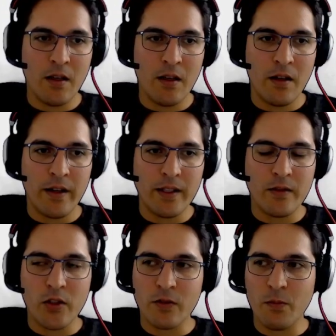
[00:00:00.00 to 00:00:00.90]
Let's
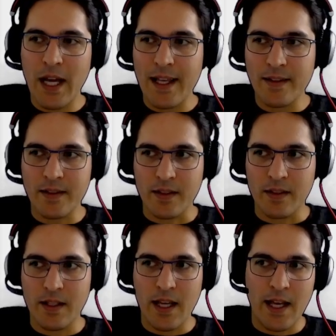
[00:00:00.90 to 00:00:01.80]
just pass it
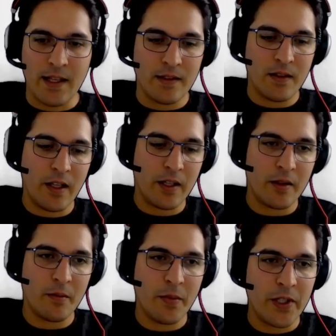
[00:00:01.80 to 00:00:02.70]
as like
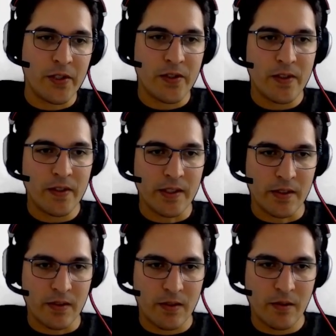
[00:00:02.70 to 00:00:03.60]
persistence,